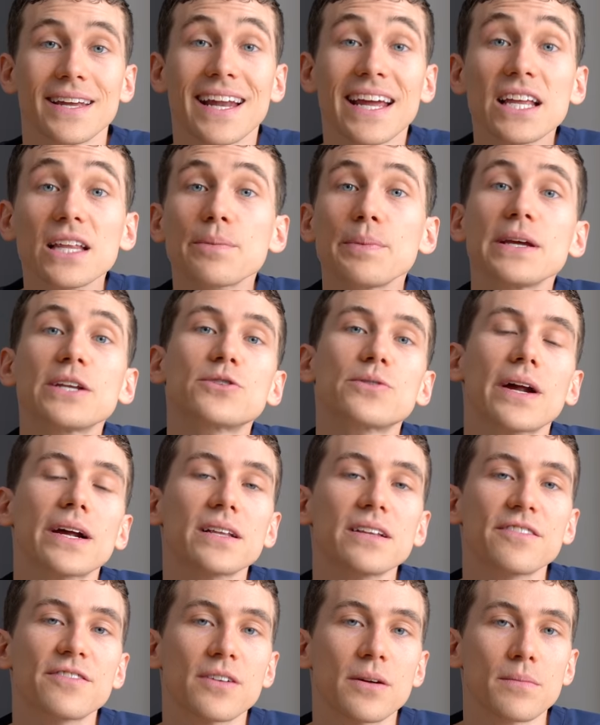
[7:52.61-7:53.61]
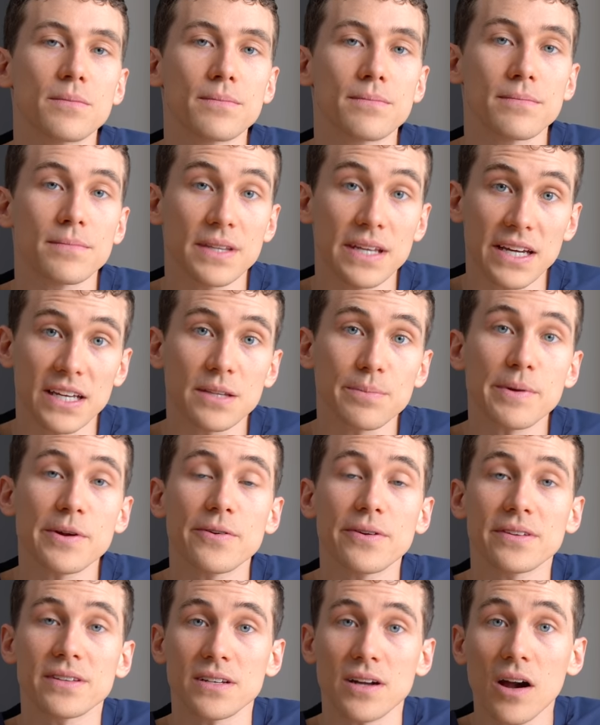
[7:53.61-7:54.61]
And I can speak directly from the
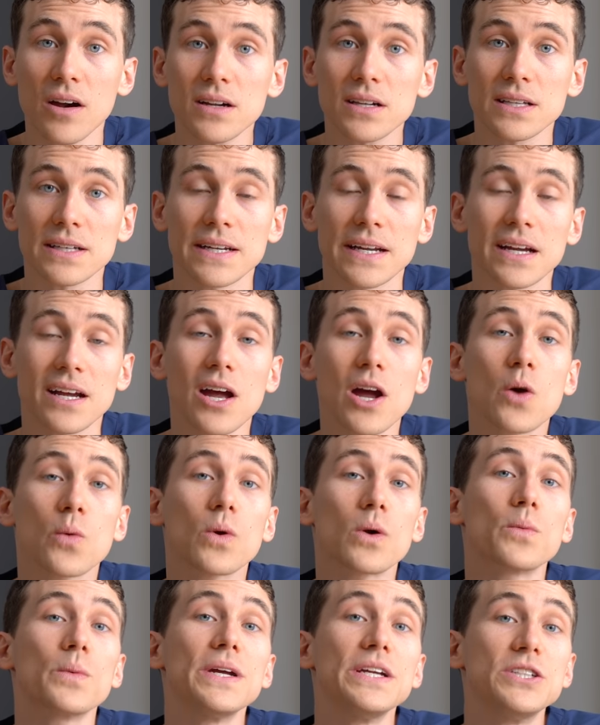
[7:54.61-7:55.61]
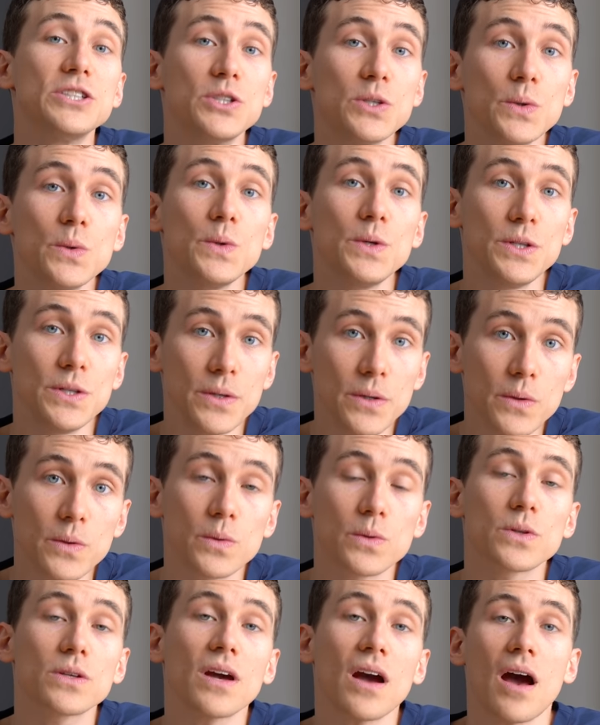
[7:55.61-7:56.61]
experience at our clinic where we do
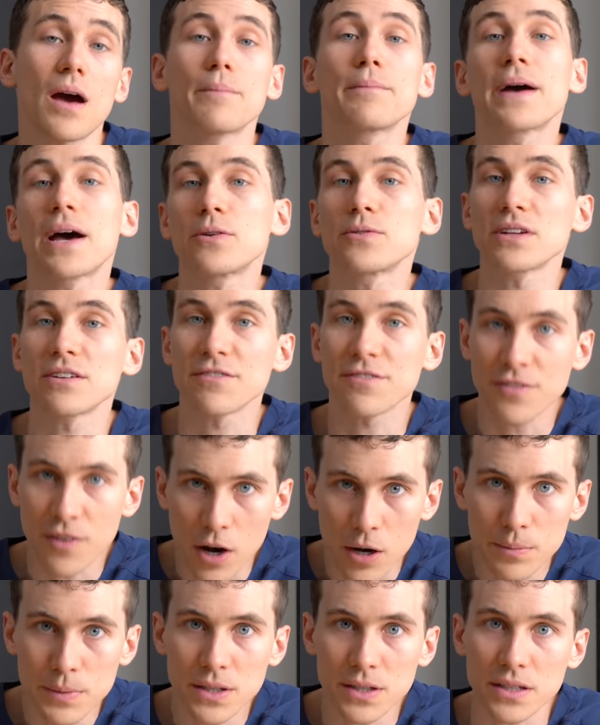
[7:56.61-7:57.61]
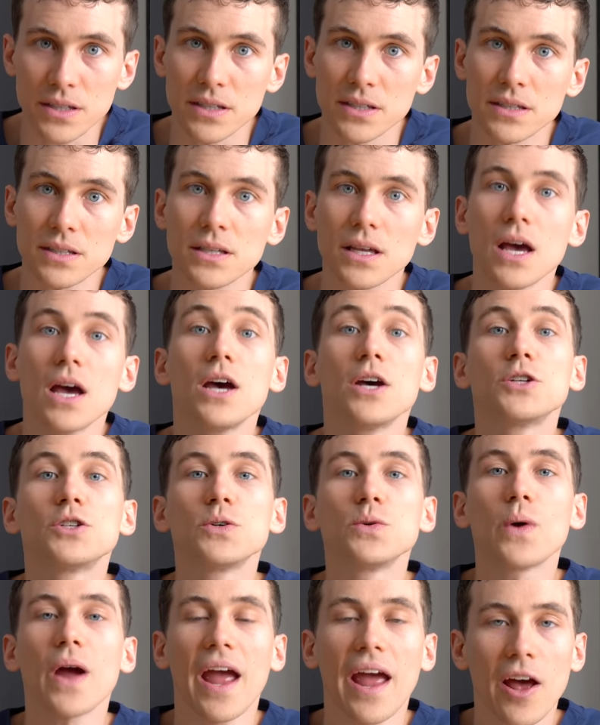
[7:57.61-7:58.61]
use compounding pharmacies
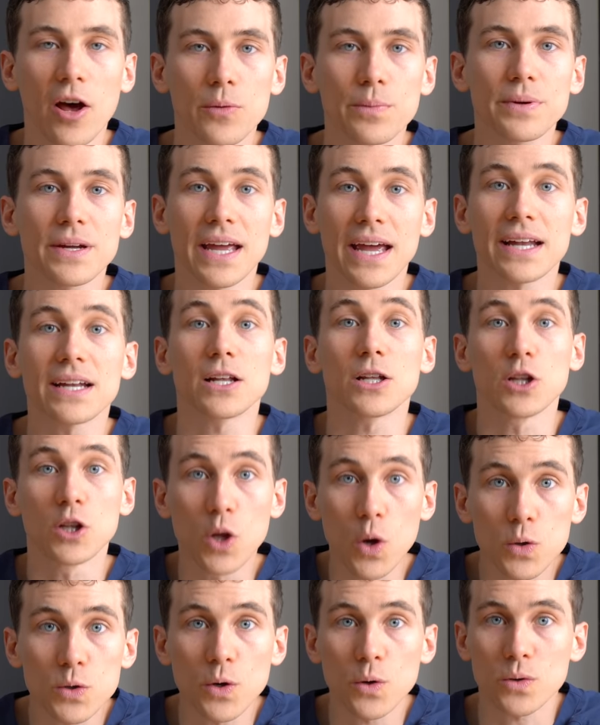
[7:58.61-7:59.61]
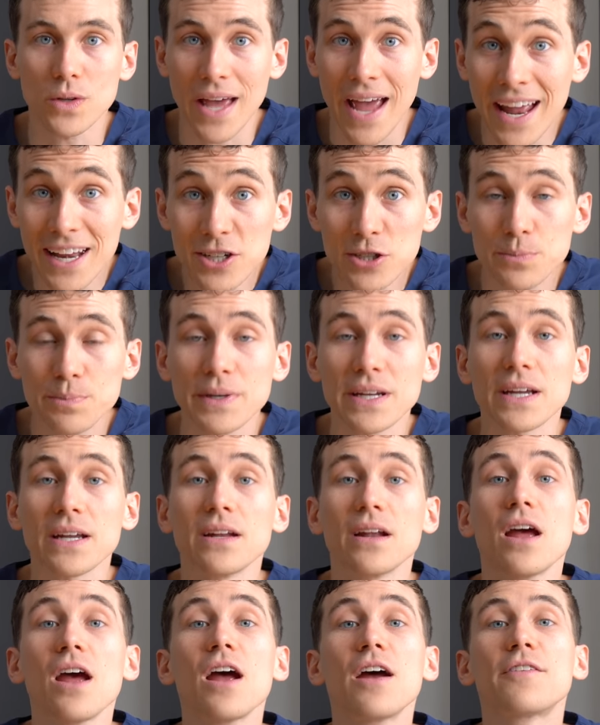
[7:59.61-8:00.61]
to help get low dose
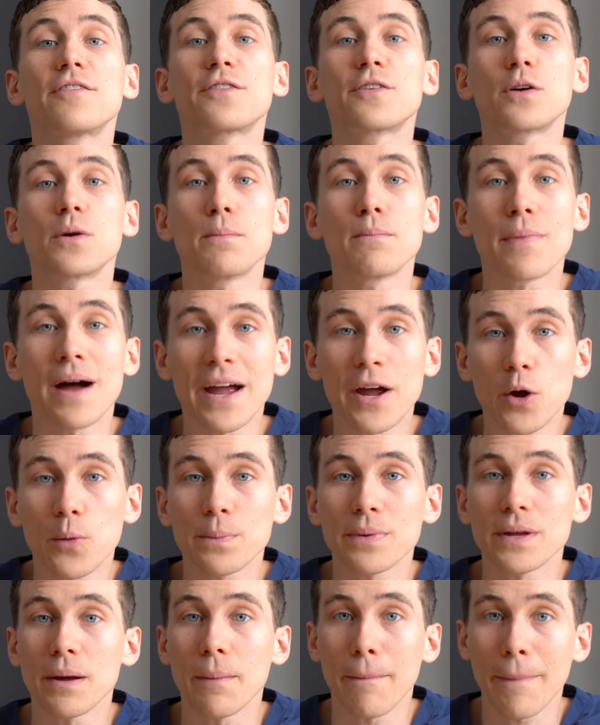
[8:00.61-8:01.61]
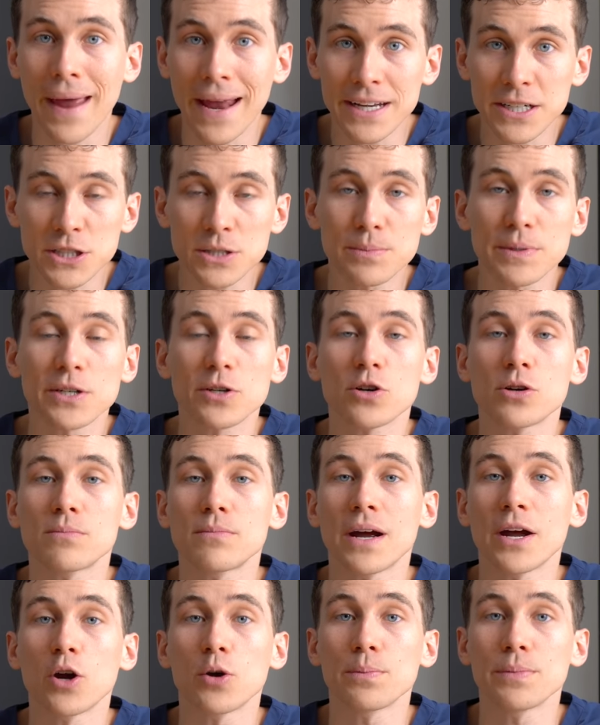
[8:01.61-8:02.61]
atropine for myopia management or
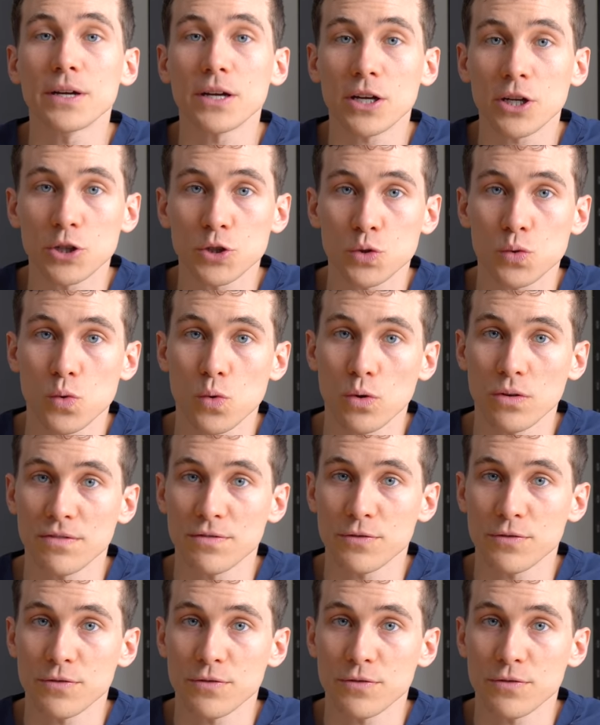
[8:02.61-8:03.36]
myopia control